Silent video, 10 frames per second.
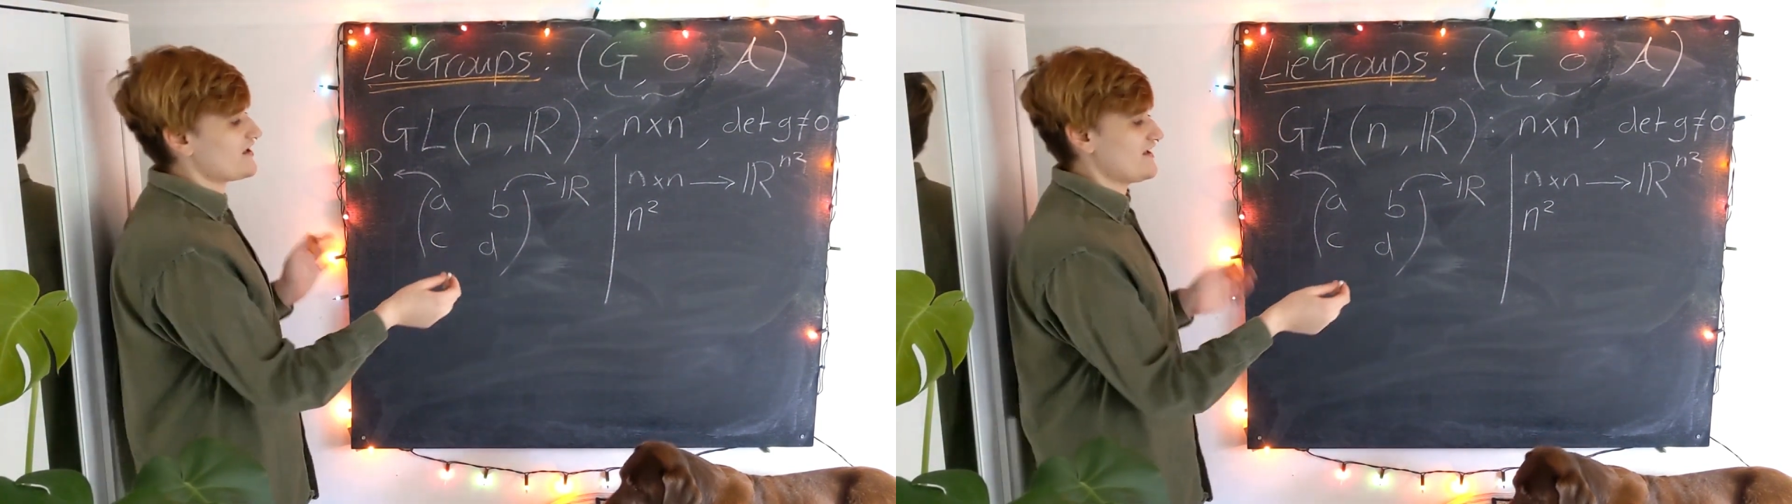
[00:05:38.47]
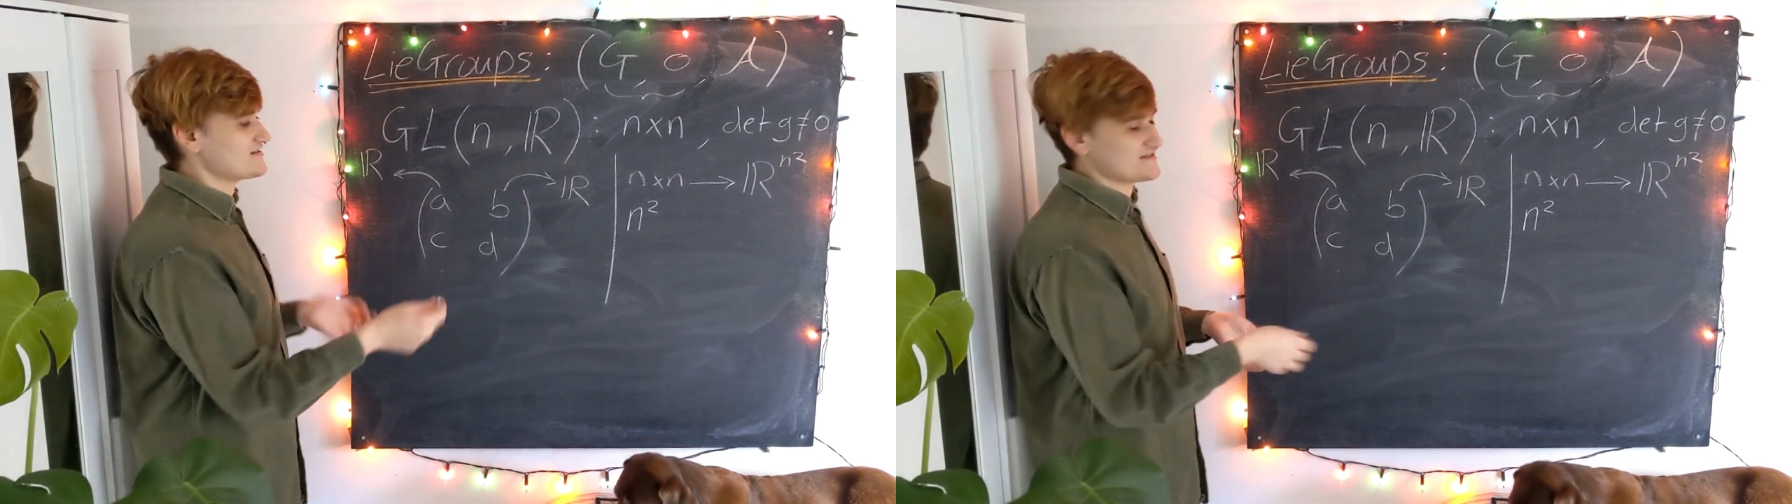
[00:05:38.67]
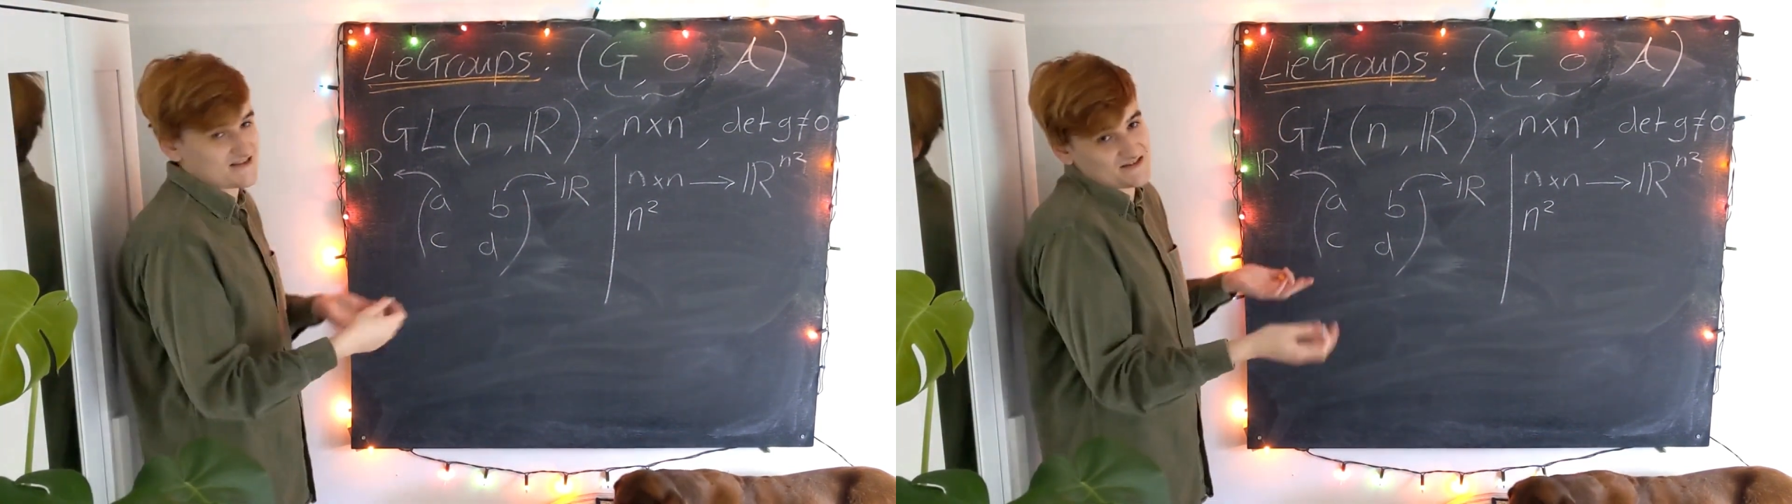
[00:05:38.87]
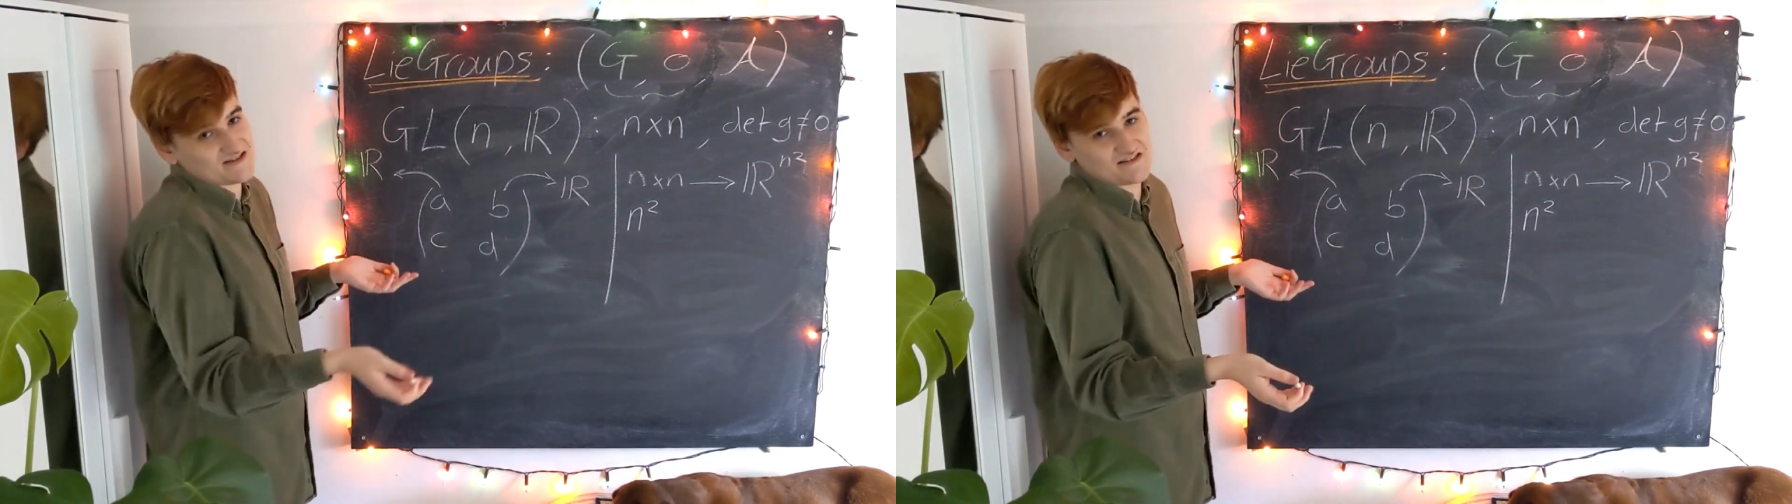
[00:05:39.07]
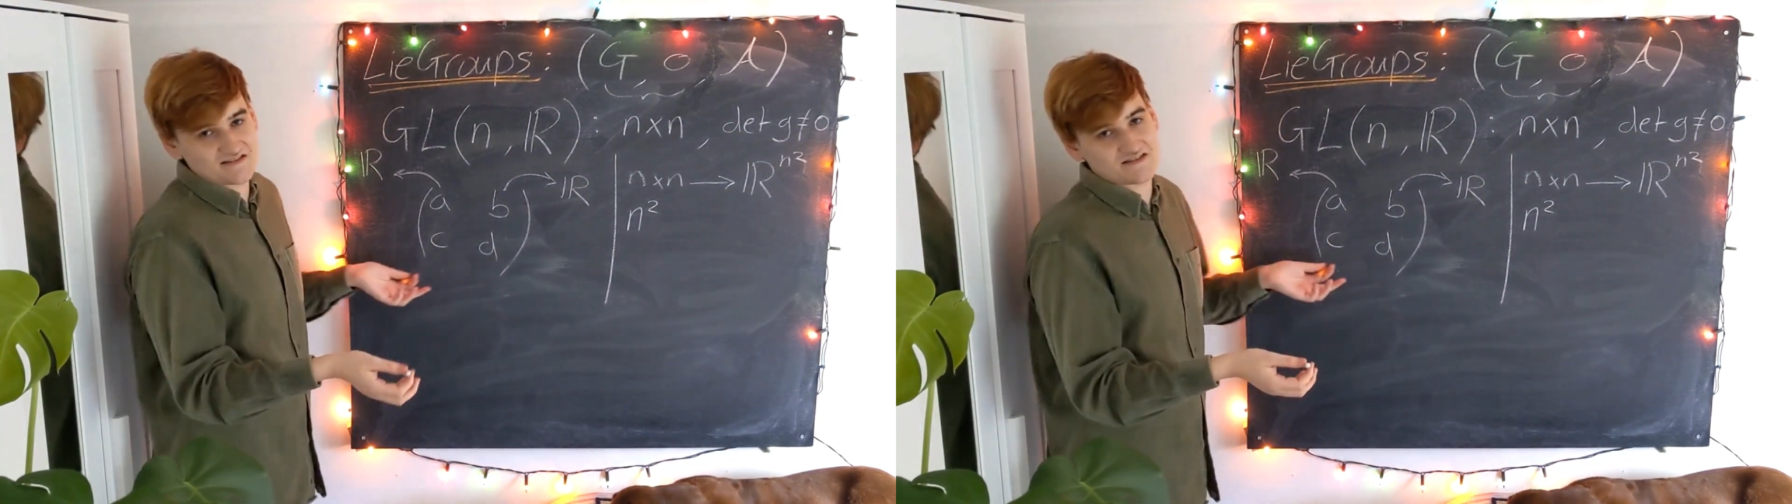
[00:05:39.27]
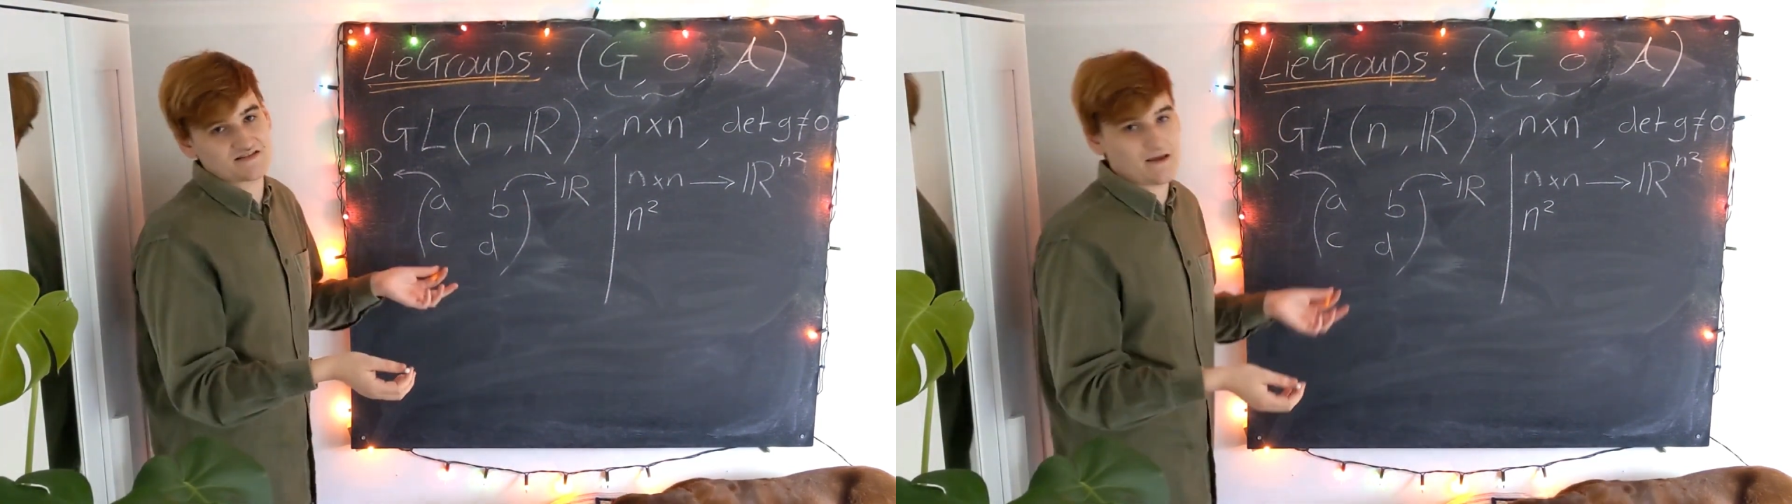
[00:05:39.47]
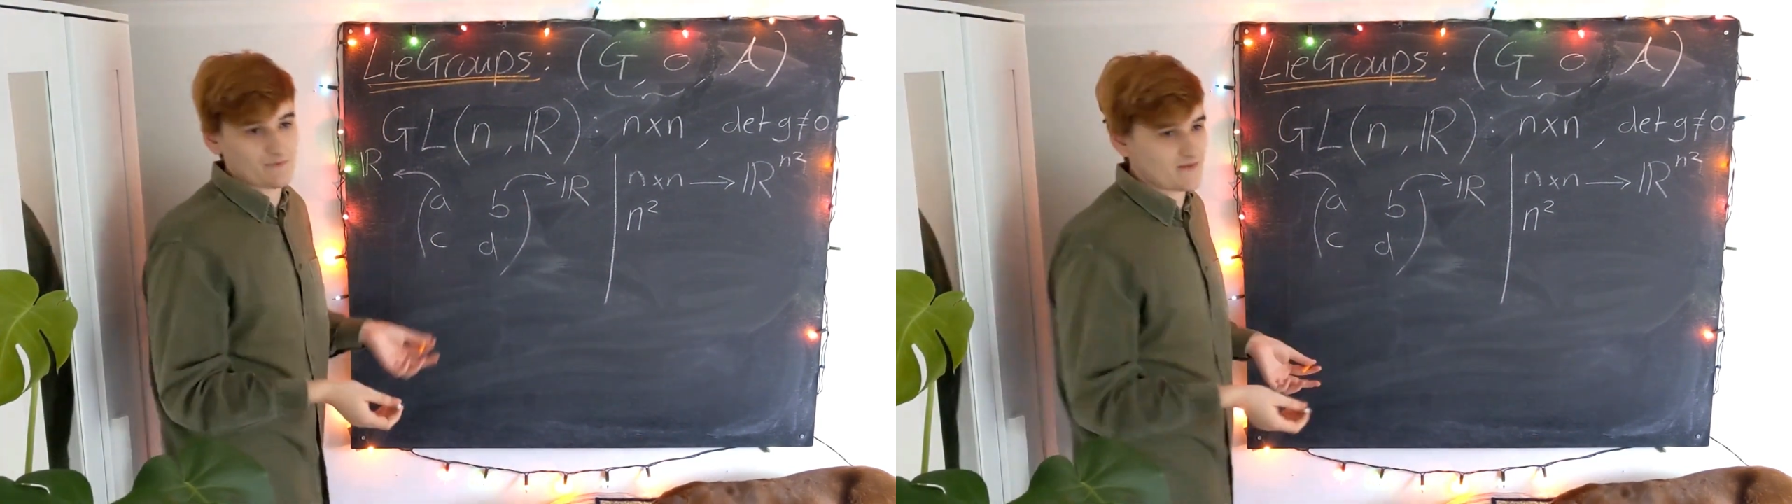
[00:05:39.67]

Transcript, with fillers: case, essentially just the same